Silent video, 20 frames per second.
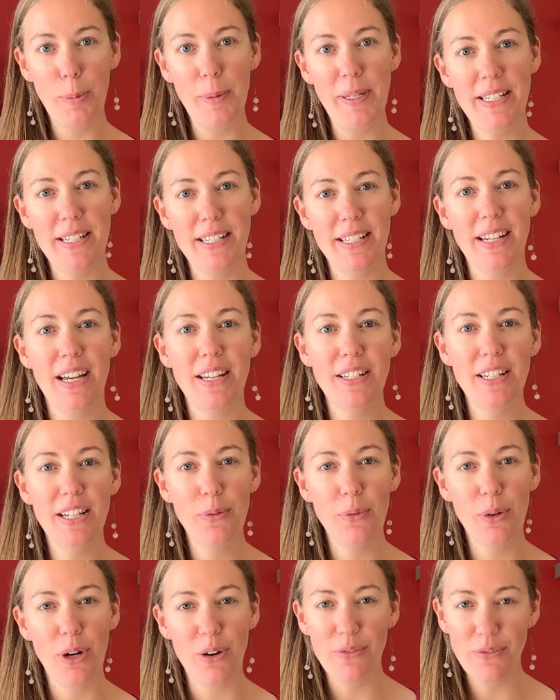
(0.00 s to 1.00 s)
will be
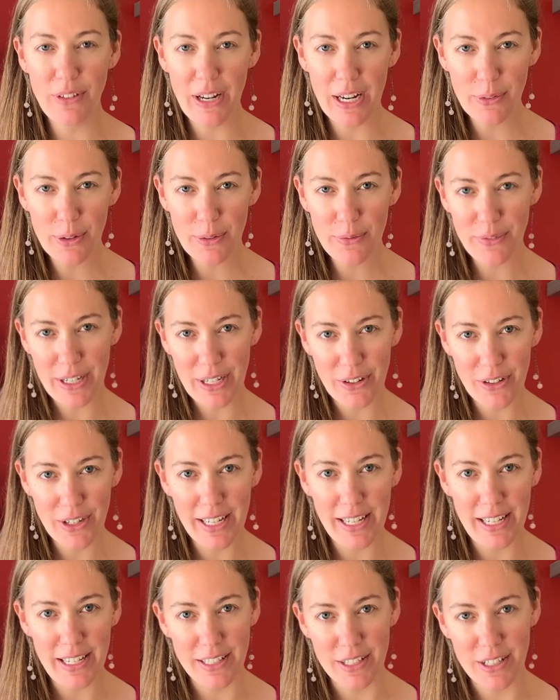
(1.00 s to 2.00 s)
discussing what our favorite
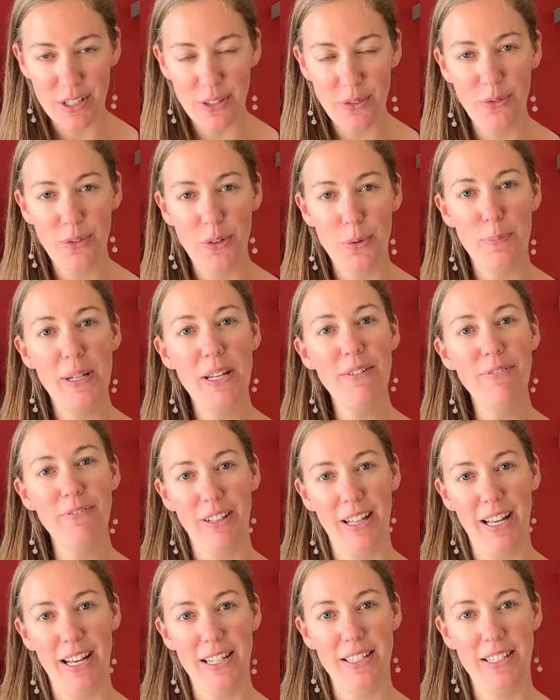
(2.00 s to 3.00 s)
fingering is for
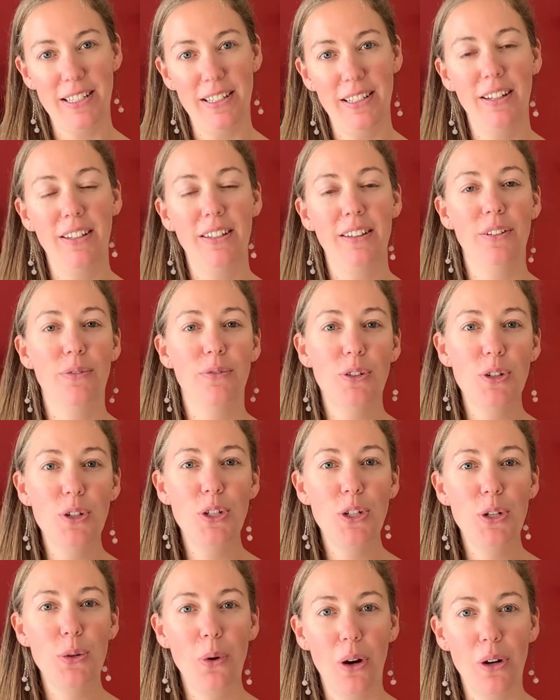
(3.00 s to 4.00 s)
B-flat in the
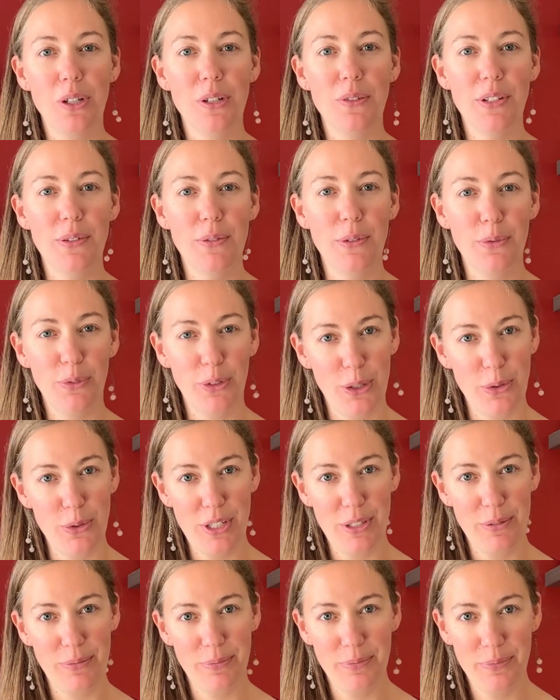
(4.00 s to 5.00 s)
first two octaves of the
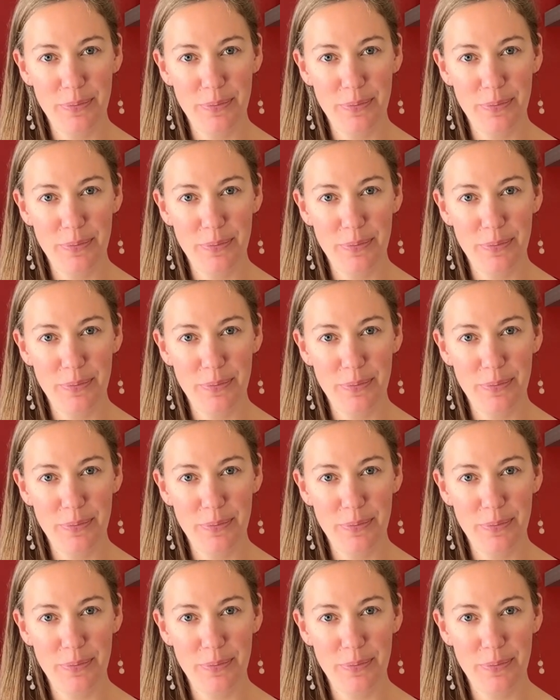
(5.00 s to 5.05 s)
flute.